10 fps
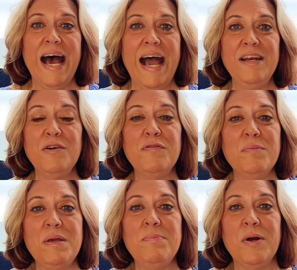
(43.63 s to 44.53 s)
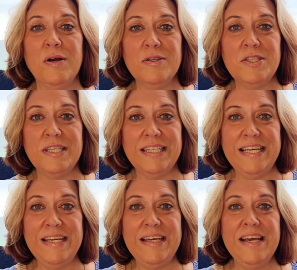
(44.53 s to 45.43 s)
I know for me
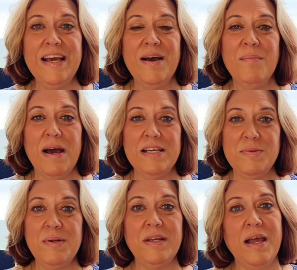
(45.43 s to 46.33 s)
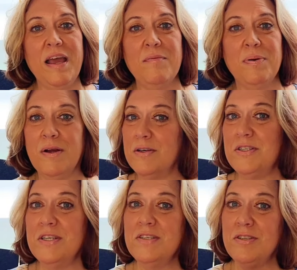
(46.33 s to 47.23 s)
personally, my husband and I have
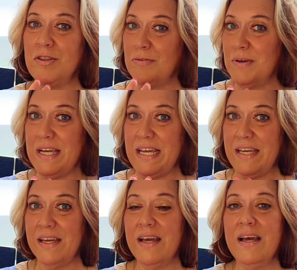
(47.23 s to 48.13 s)
purchased three